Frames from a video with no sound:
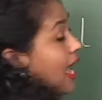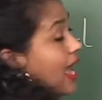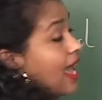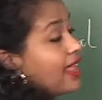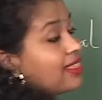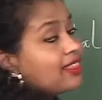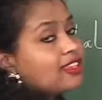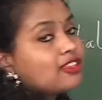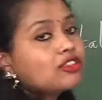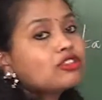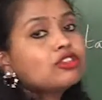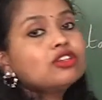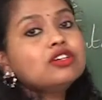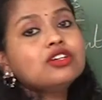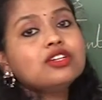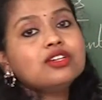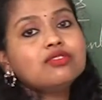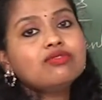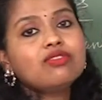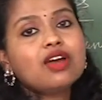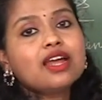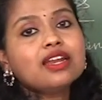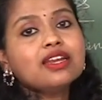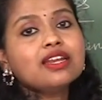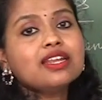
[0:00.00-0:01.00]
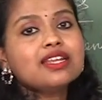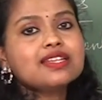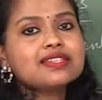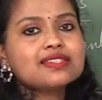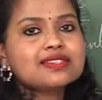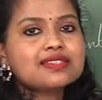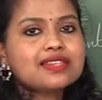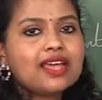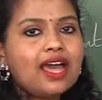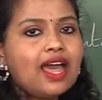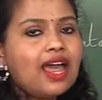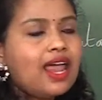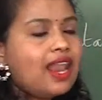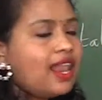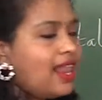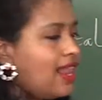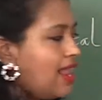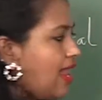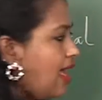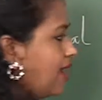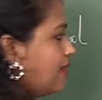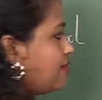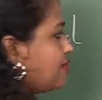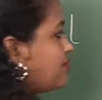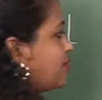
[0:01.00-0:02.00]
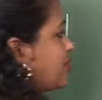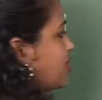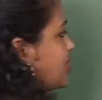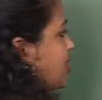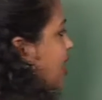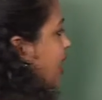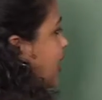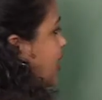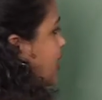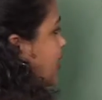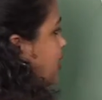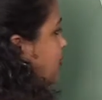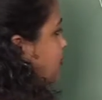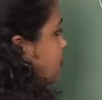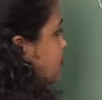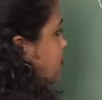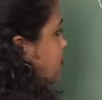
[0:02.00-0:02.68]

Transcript: and the third one is the lifestyle.